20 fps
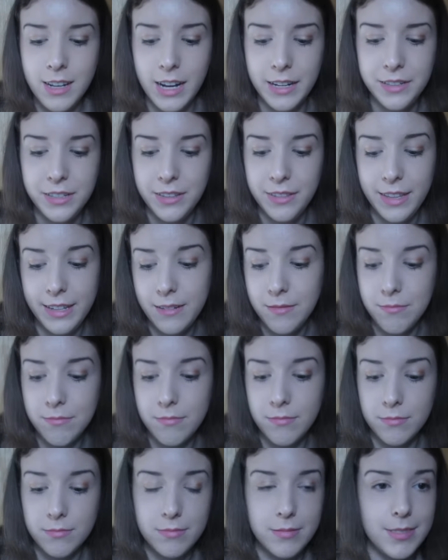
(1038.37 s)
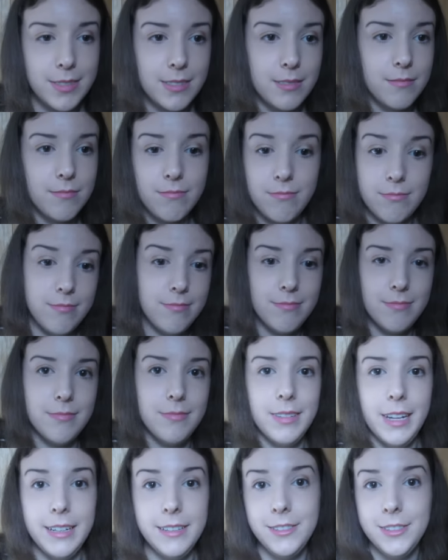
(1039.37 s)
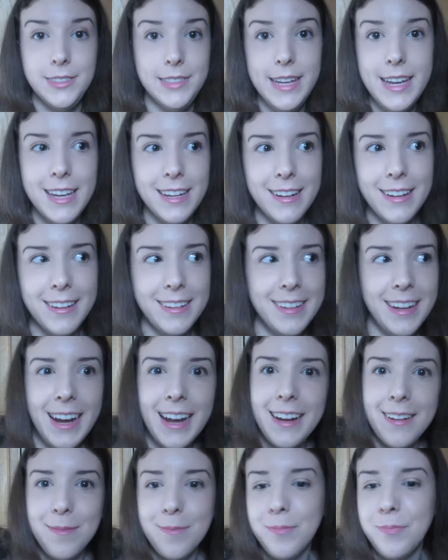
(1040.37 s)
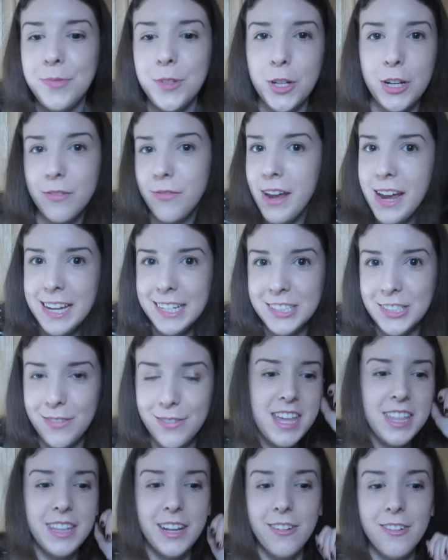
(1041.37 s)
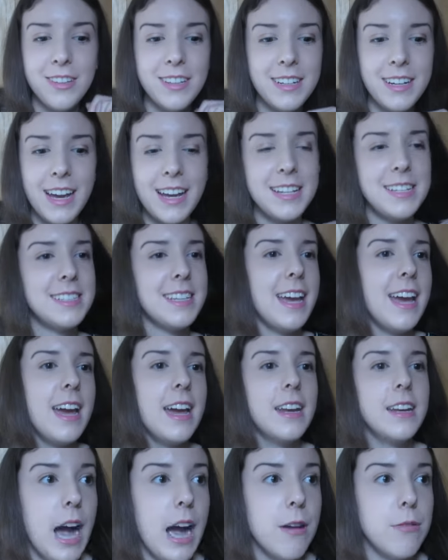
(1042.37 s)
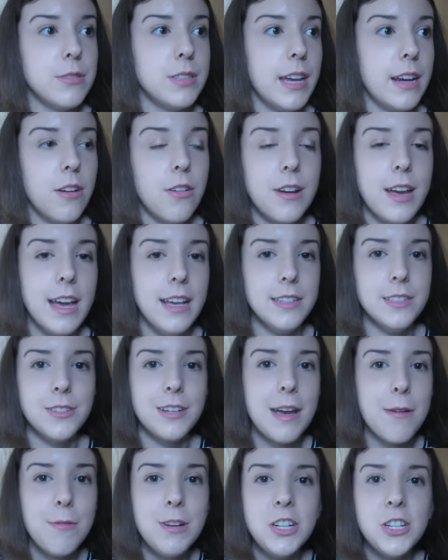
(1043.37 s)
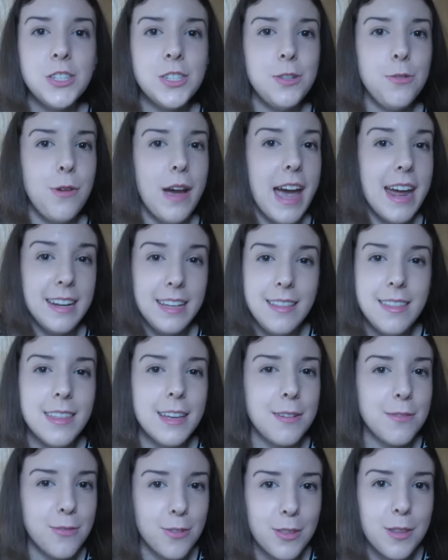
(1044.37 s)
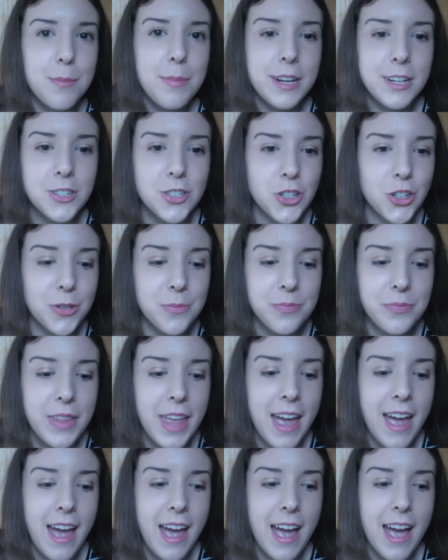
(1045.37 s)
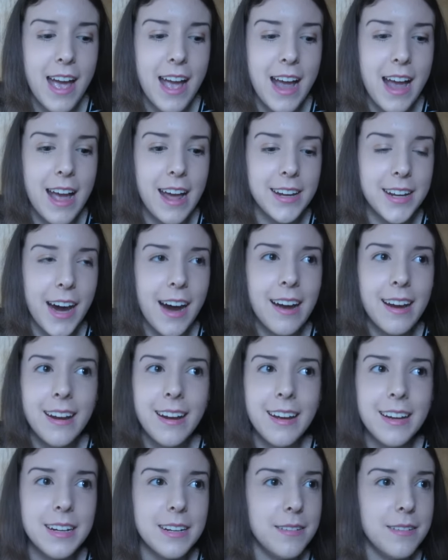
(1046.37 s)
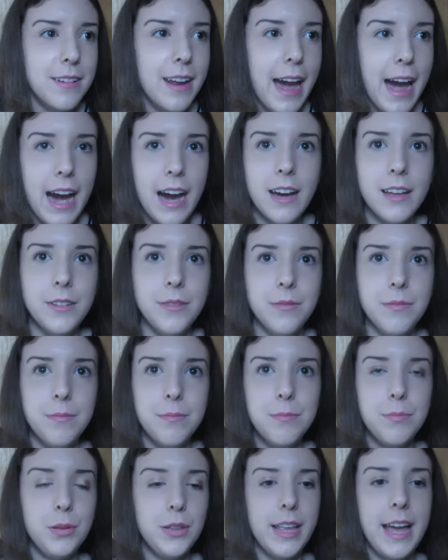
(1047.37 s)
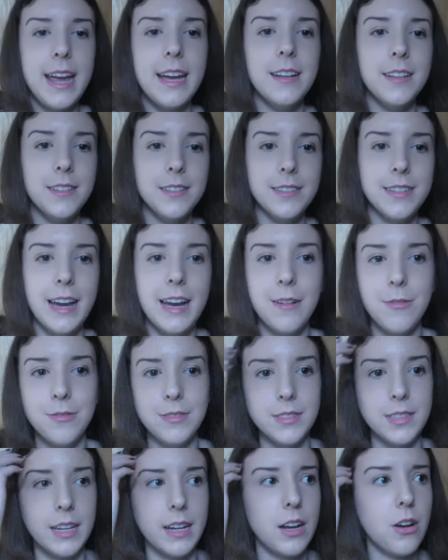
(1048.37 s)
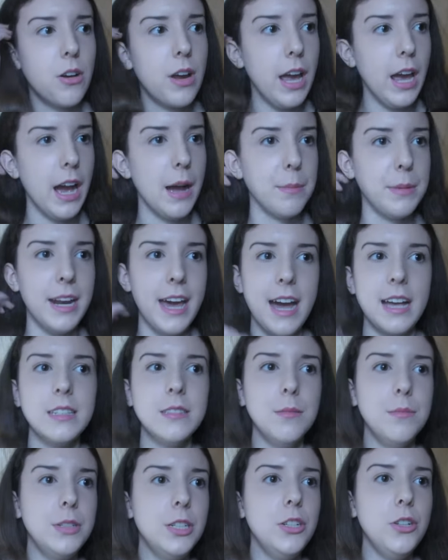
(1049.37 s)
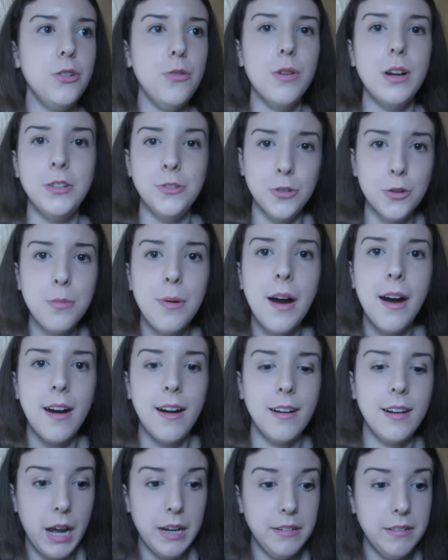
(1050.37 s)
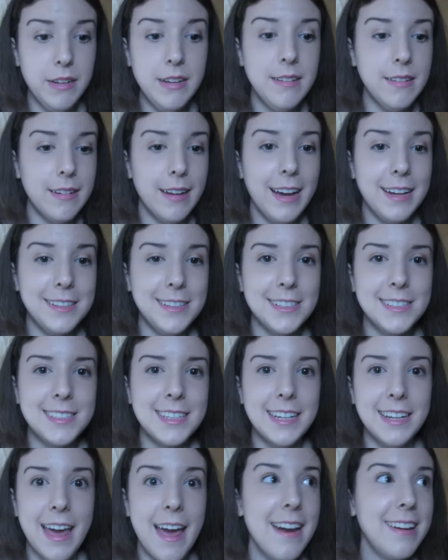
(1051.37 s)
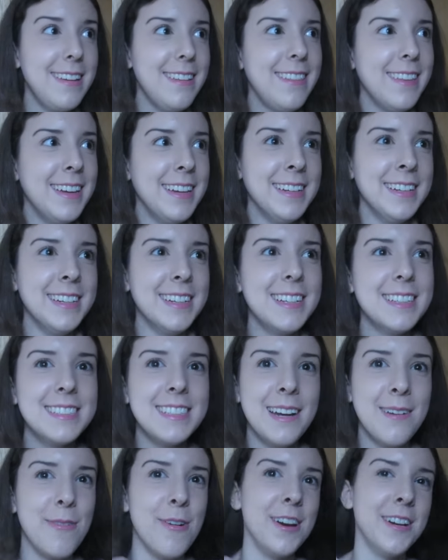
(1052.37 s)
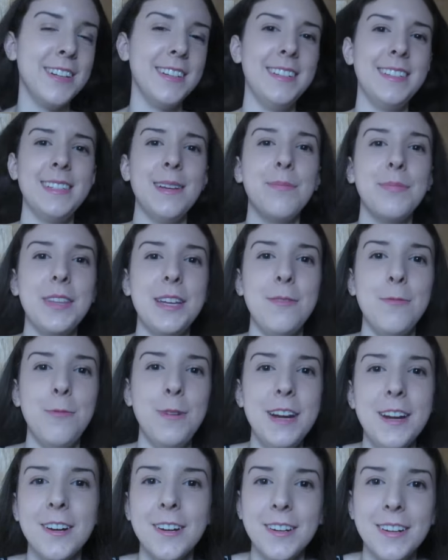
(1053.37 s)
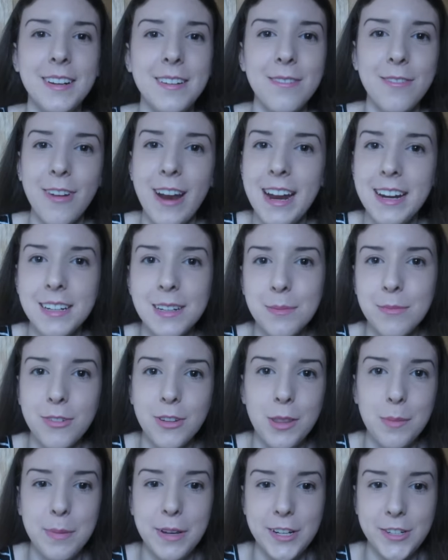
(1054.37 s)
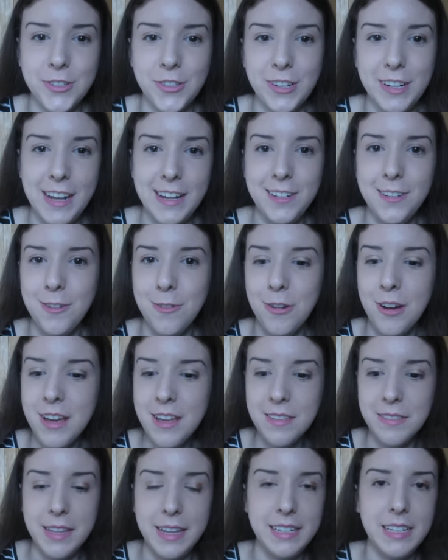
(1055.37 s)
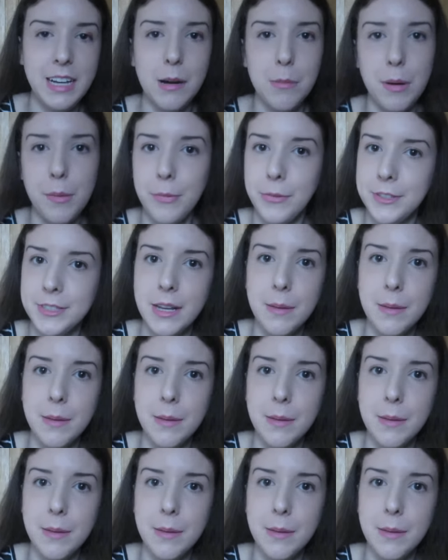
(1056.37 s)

just did. I took advantage of it. They're really nice, and I was like, "Okay, so can we just do anything for the picture?" And I had plans. I was like, "Okay, I'm gonna ask them to do a group hug." I didn't. I just said anything because I wanted something weird and random for the picture, and I knew they'd come up with